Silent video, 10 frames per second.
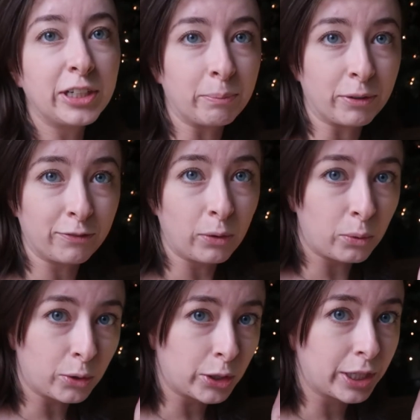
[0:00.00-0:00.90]
number
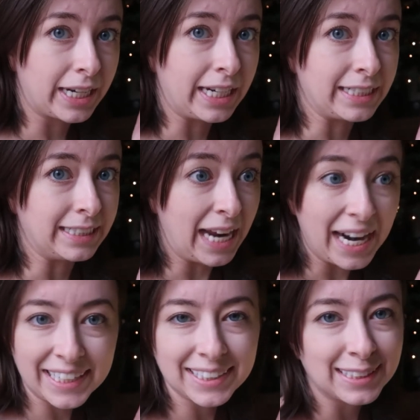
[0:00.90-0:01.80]
4, and
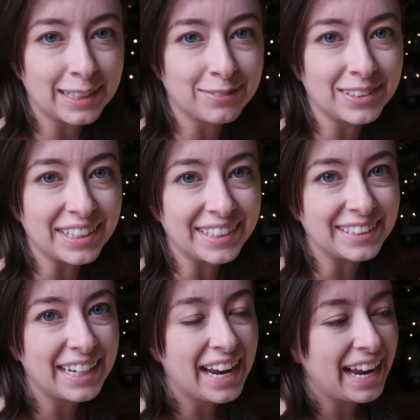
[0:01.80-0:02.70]
not get stuff done,